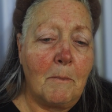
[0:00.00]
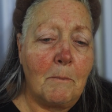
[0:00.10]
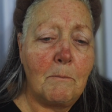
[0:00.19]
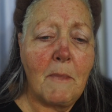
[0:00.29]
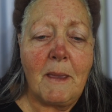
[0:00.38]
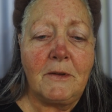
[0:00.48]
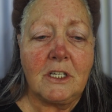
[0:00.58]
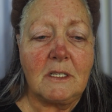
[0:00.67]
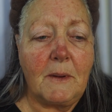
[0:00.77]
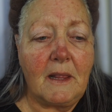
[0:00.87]
maybe
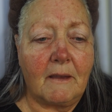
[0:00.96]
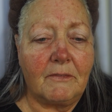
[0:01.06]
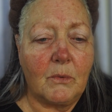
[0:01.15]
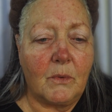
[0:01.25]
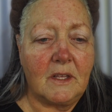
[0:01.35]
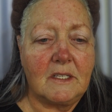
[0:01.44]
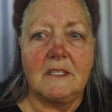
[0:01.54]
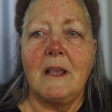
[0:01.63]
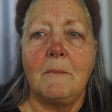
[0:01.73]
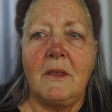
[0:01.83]
just be left with
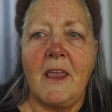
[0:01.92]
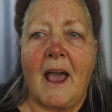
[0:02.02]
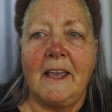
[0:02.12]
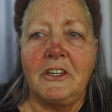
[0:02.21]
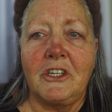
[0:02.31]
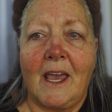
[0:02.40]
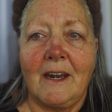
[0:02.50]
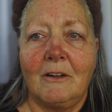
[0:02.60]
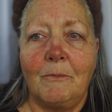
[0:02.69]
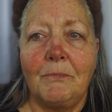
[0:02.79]
some of the
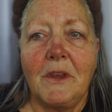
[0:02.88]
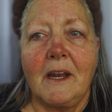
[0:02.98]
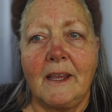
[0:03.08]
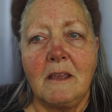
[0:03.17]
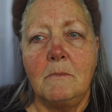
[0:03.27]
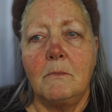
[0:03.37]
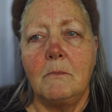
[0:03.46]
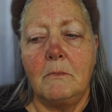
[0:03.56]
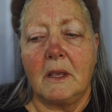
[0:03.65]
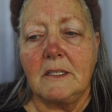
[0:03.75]
eyeshadow that I can
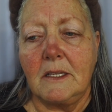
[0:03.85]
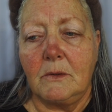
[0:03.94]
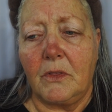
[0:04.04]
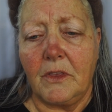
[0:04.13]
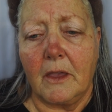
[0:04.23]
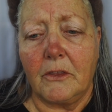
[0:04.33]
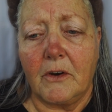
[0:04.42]
mix in with the other